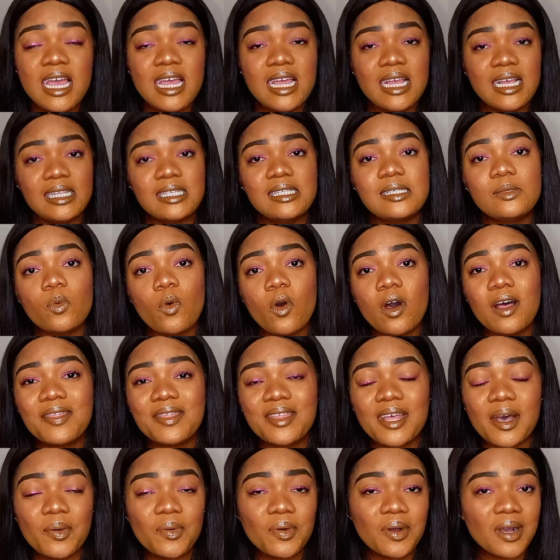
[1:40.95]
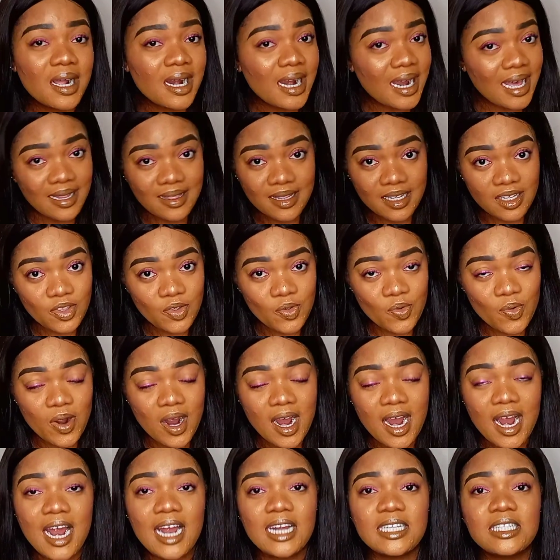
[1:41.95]
is one that will gladden your
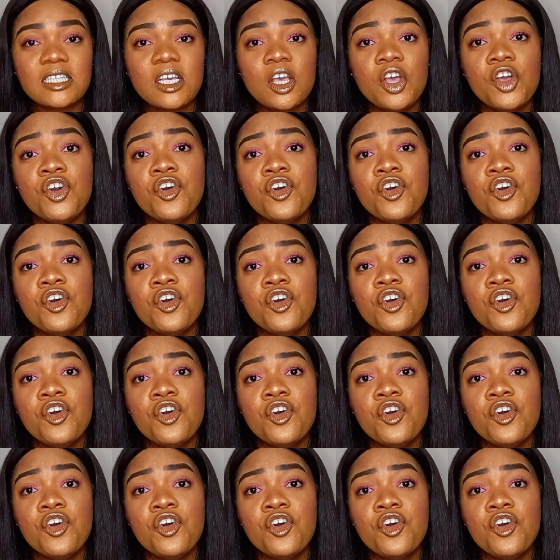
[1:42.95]
heart.